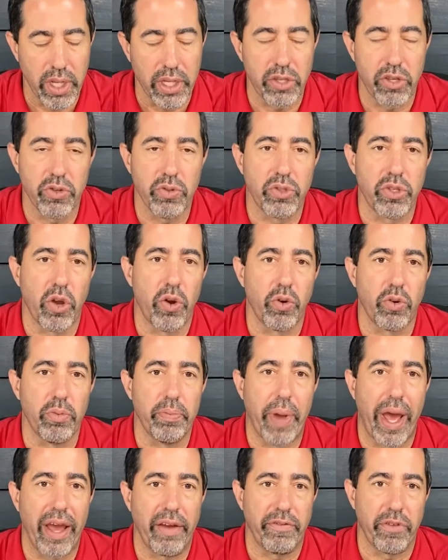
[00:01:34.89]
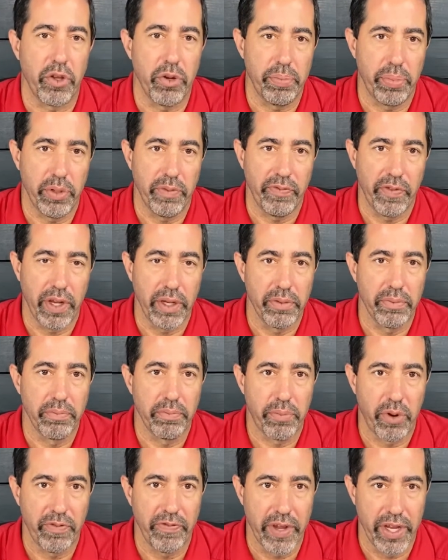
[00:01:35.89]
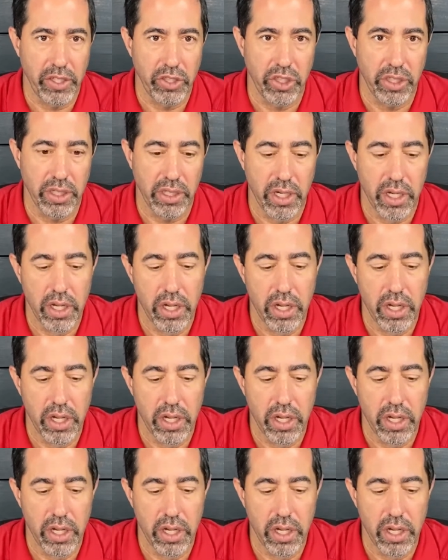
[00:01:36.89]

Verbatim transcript: do total backflow prevention.